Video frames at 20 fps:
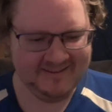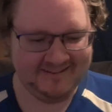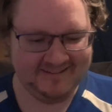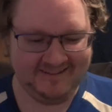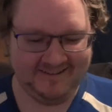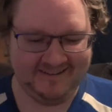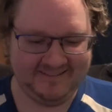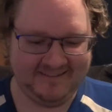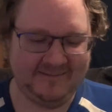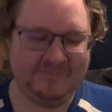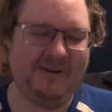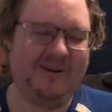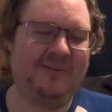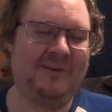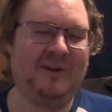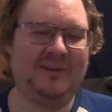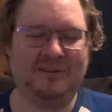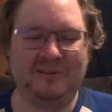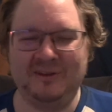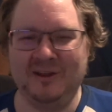Yeah, it's like my
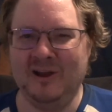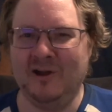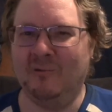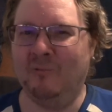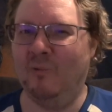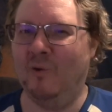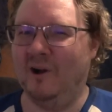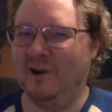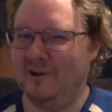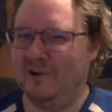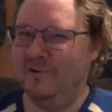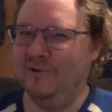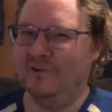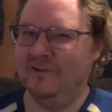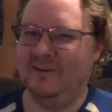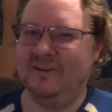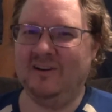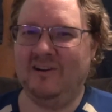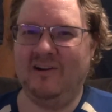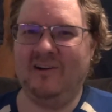thoughts on what could
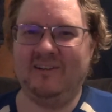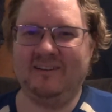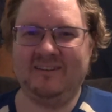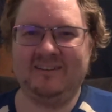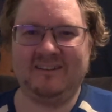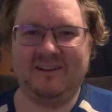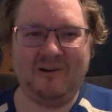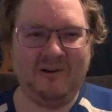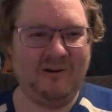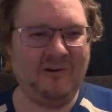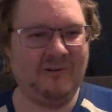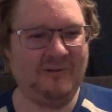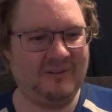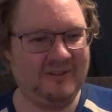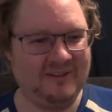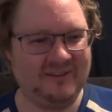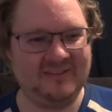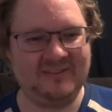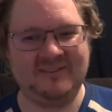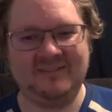have caused all
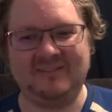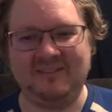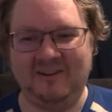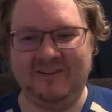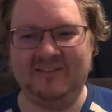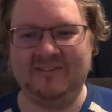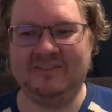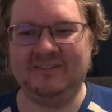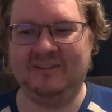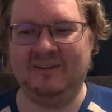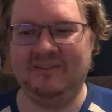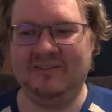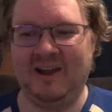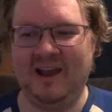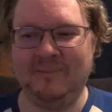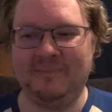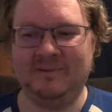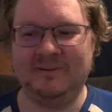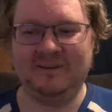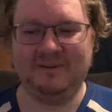this stuff to have
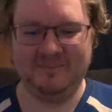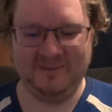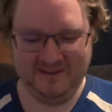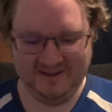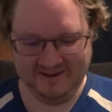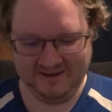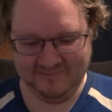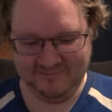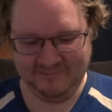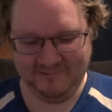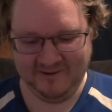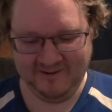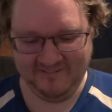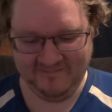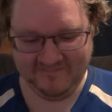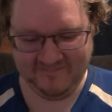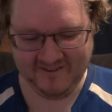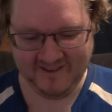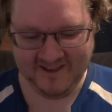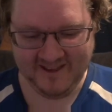happened to begin
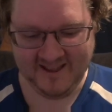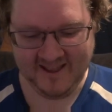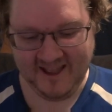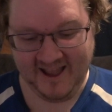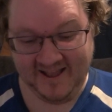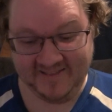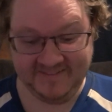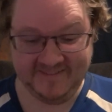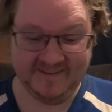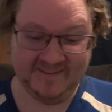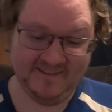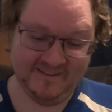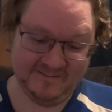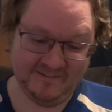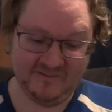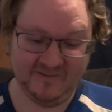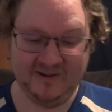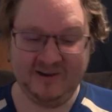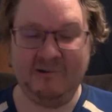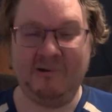with. And then
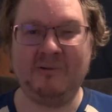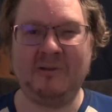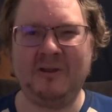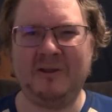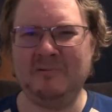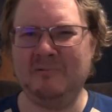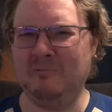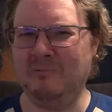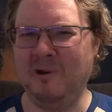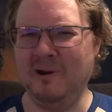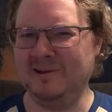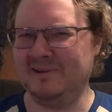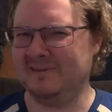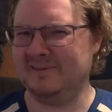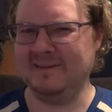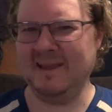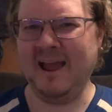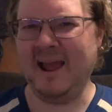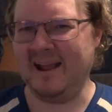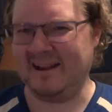another video on, like,
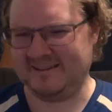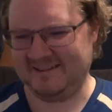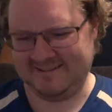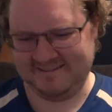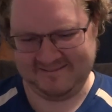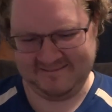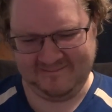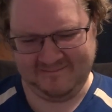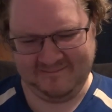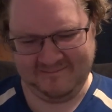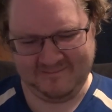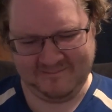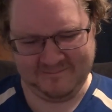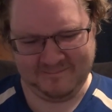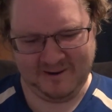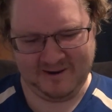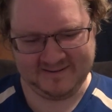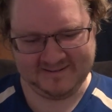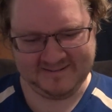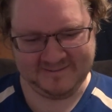what's next? Or
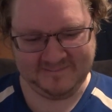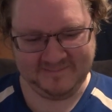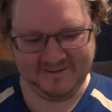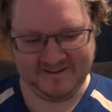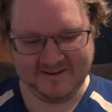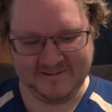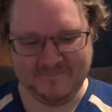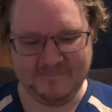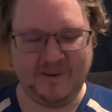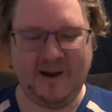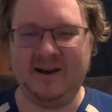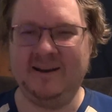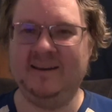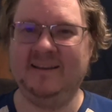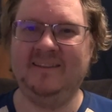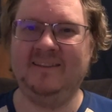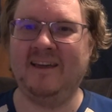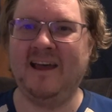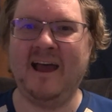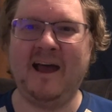possibly
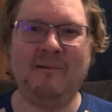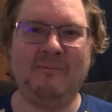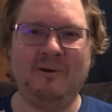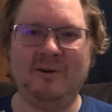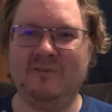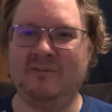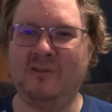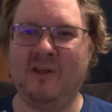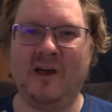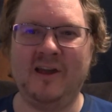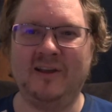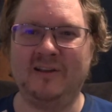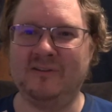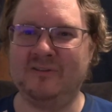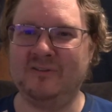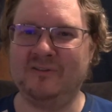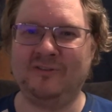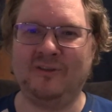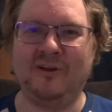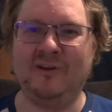combining that with, like,
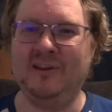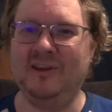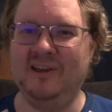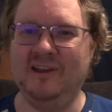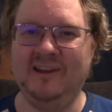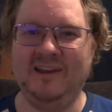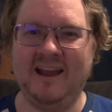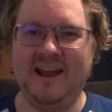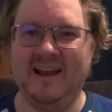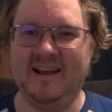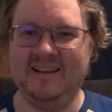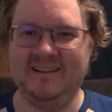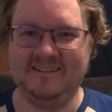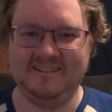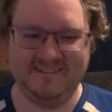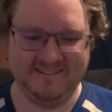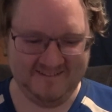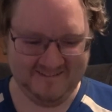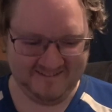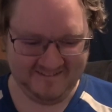Sunny
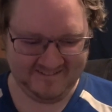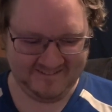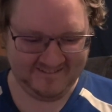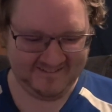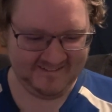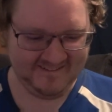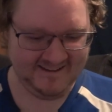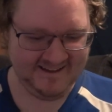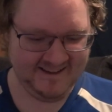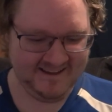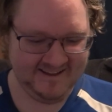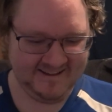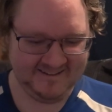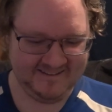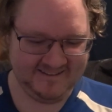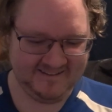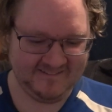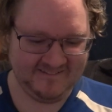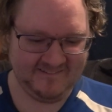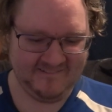and, I
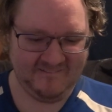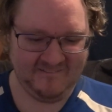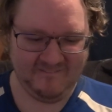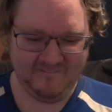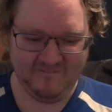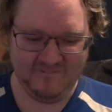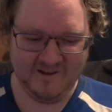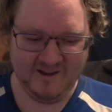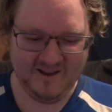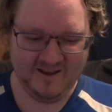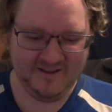was